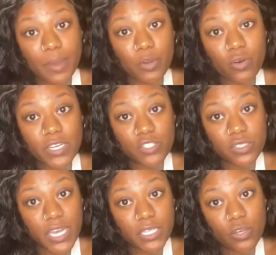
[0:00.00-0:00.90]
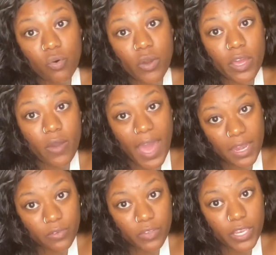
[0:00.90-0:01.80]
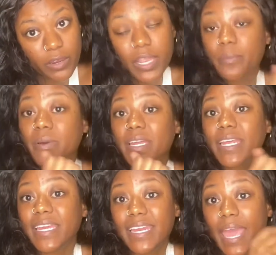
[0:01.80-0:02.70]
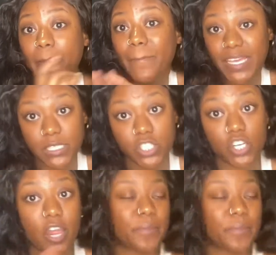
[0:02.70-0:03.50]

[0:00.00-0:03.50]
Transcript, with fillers: going to take the oil out of here and put it in a mason jar.